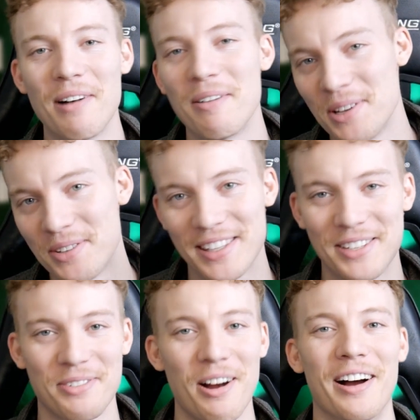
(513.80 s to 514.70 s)
using it
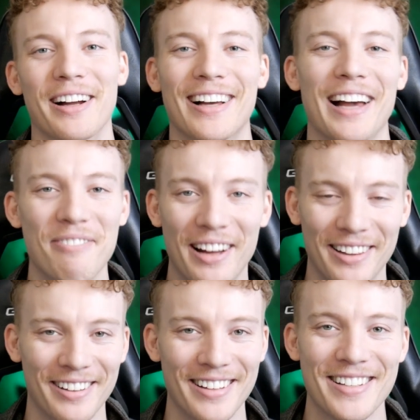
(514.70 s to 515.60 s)
wrong. Like, I'm not
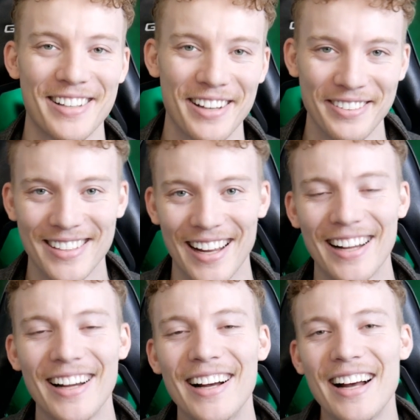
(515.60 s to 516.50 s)
learning to code today.
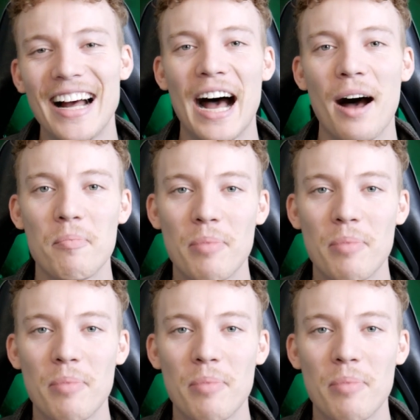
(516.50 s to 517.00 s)
But I'm